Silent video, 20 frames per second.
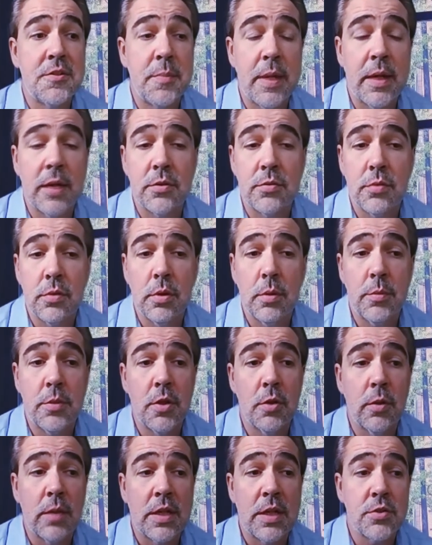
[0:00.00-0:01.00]
spectrum, you
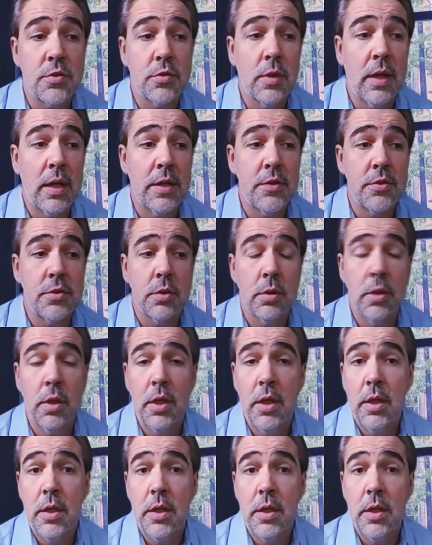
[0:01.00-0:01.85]
know, restaurants or